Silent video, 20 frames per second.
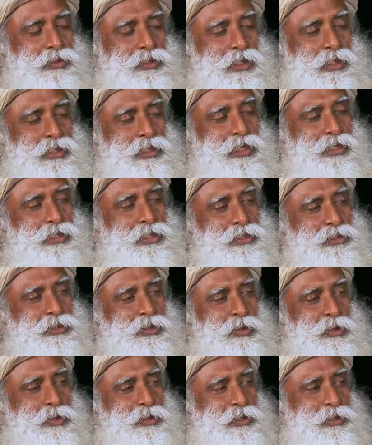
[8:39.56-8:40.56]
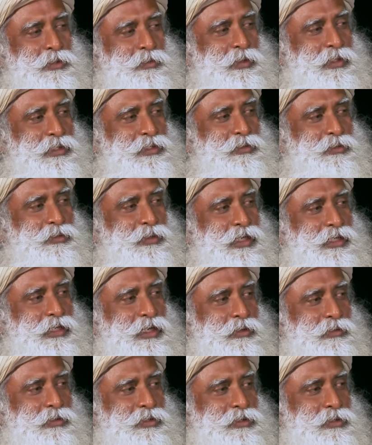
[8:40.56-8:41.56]
You stay there, there's a consequence,
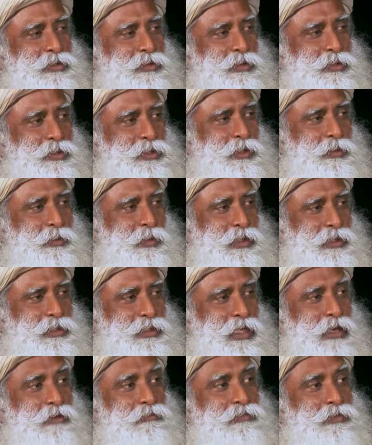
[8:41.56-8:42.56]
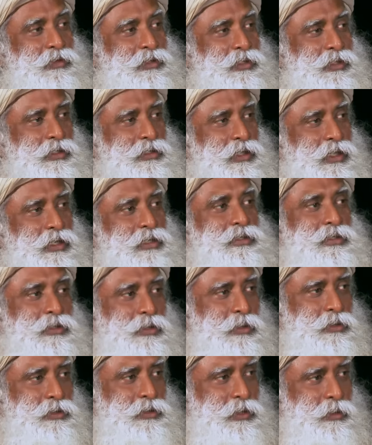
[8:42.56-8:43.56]
you get out, there's a consequence. Everything
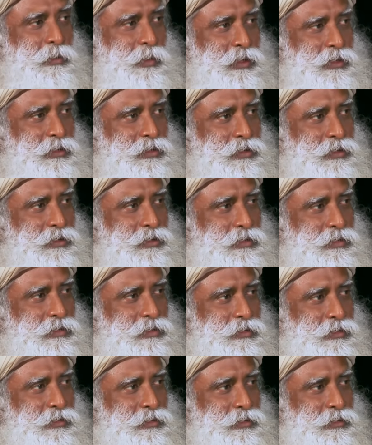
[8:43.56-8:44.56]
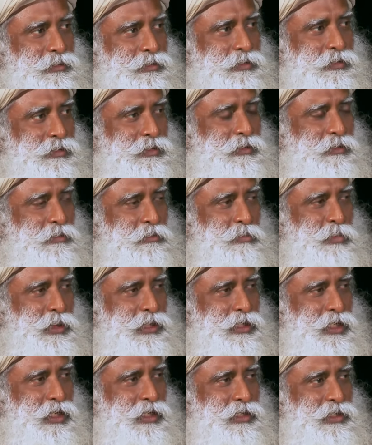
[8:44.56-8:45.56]
there is a consequence,
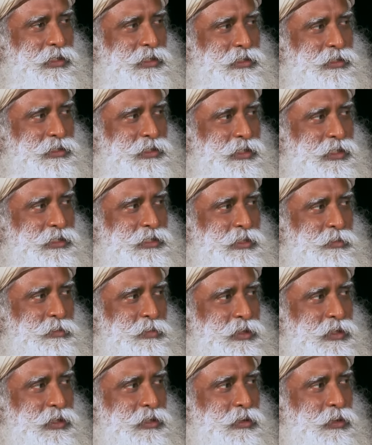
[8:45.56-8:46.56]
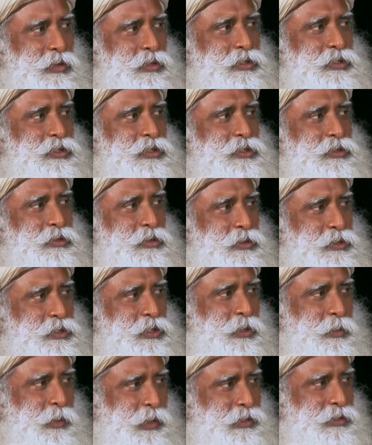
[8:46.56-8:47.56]
but at least let it be a conscious
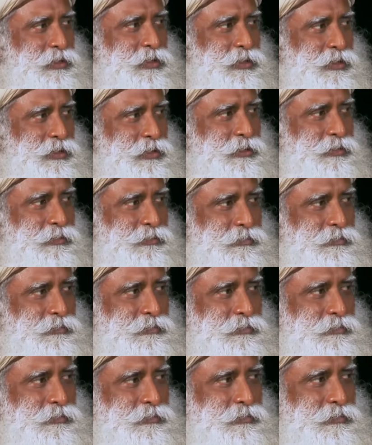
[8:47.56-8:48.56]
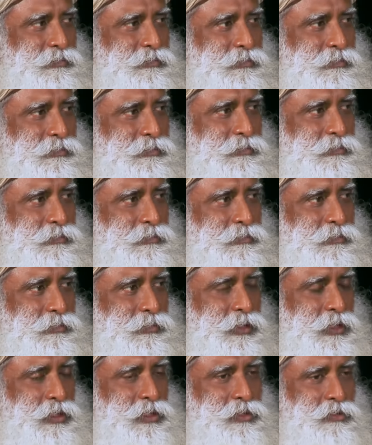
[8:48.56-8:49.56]
consequence.
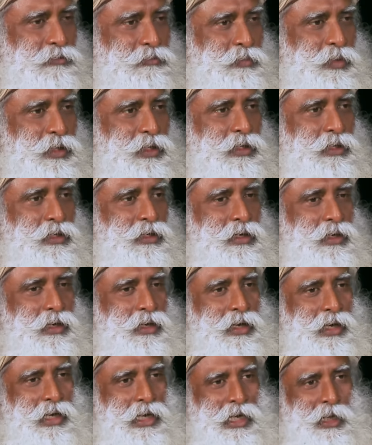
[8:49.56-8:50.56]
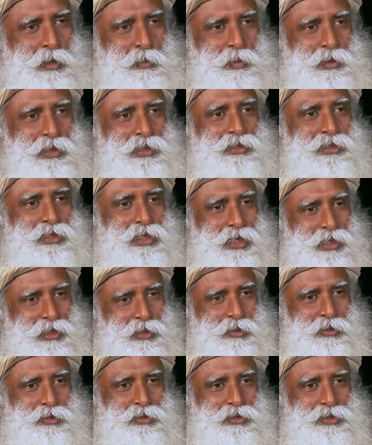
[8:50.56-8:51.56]
Instead of being a
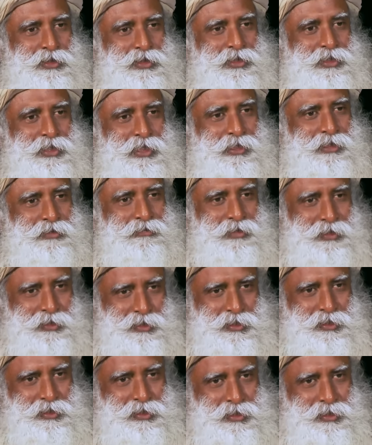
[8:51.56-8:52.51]
helpless, unconscious state of